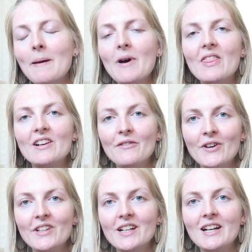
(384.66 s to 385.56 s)
my mother and
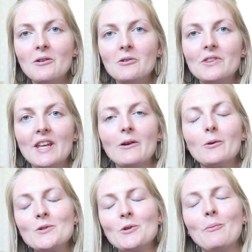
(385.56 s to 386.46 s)
father-in-law, they
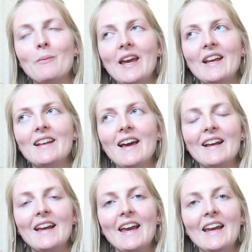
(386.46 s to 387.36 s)
also made
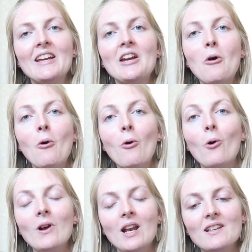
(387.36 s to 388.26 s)
like a
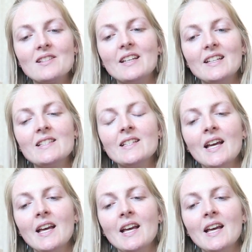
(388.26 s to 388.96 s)
whole closet